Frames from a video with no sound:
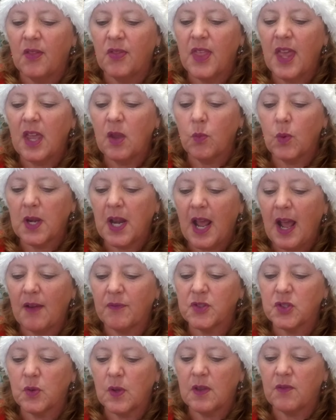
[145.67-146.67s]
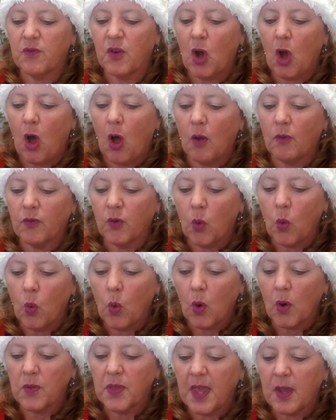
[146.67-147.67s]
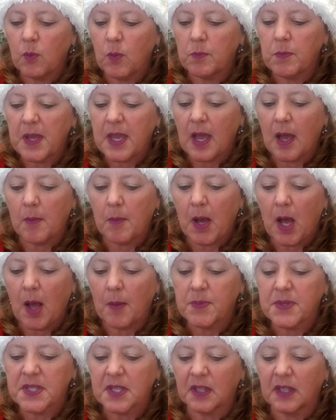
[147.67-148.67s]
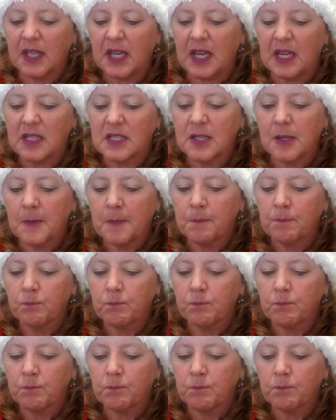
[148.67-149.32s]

They would have to evolve or they would become obsolete.